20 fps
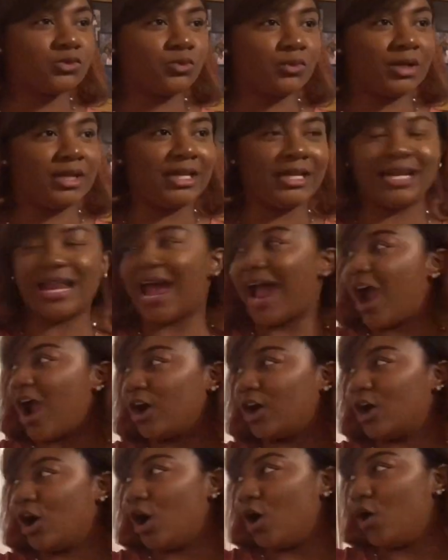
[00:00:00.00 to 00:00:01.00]
read
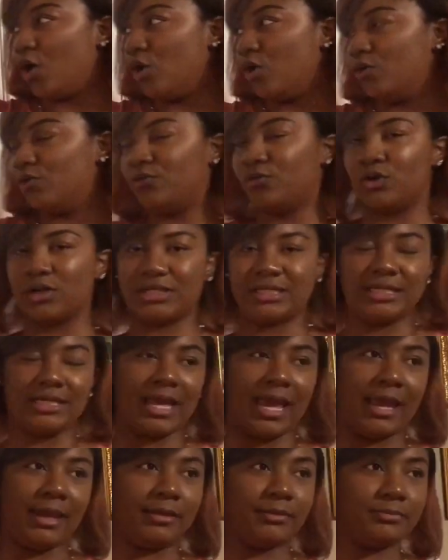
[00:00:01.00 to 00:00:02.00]
our goal for today?